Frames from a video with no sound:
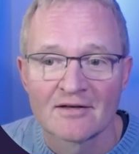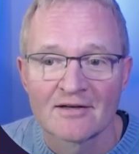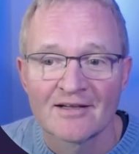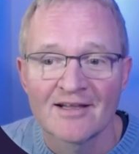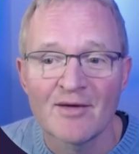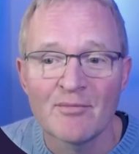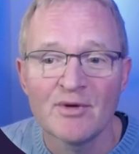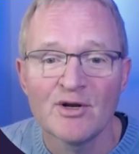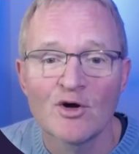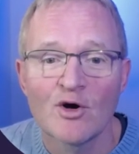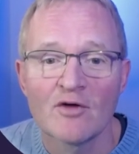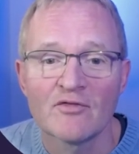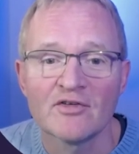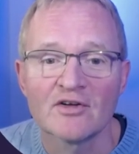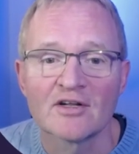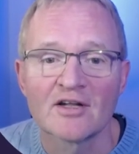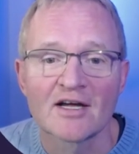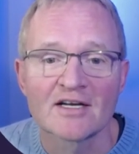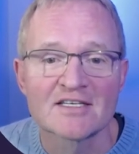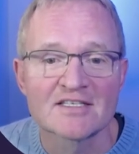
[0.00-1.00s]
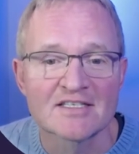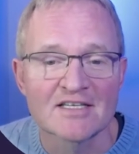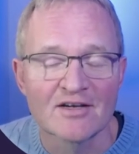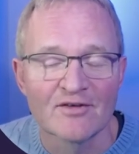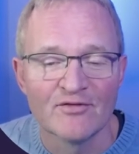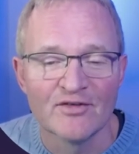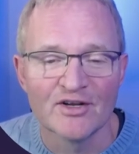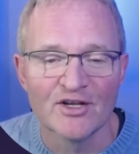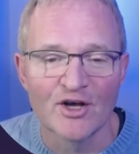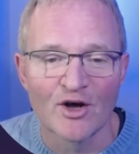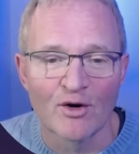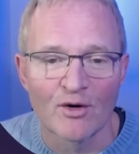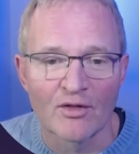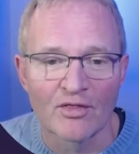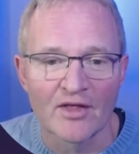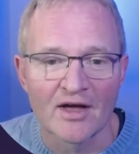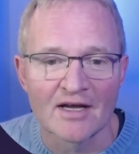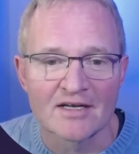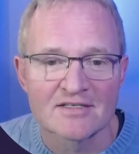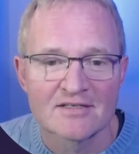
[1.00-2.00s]
Let me know if you'd like to see a video on
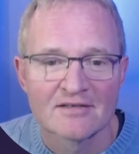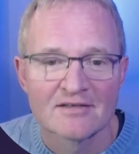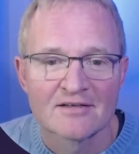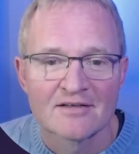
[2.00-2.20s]
that.